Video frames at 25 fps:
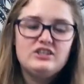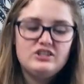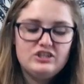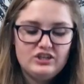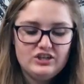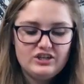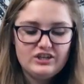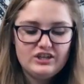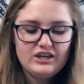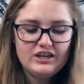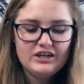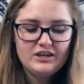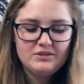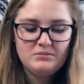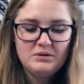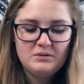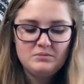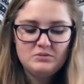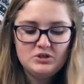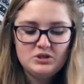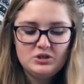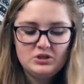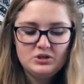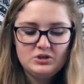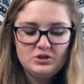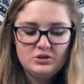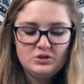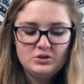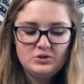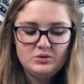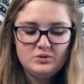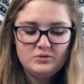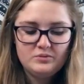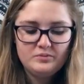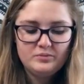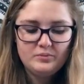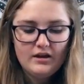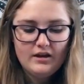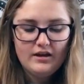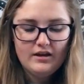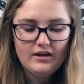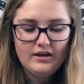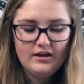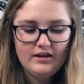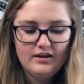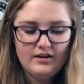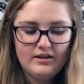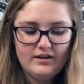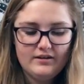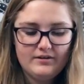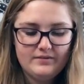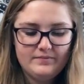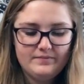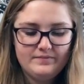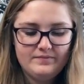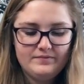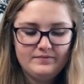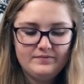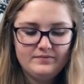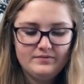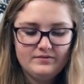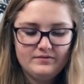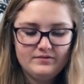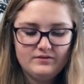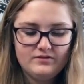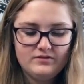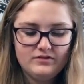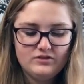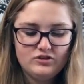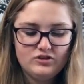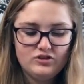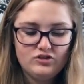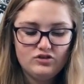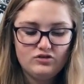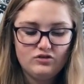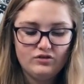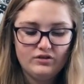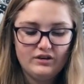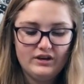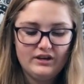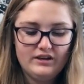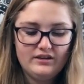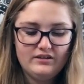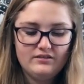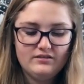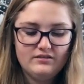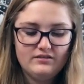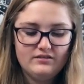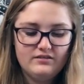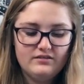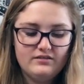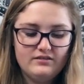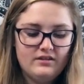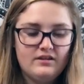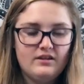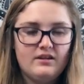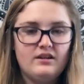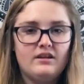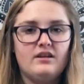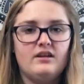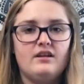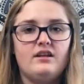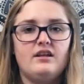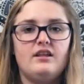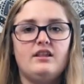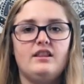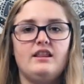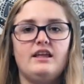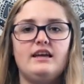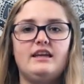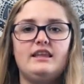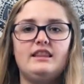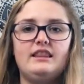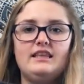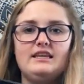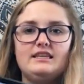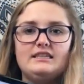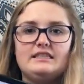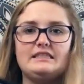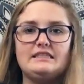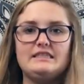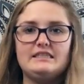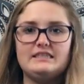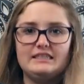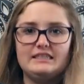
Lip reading: So you're going to come up to a screen like this.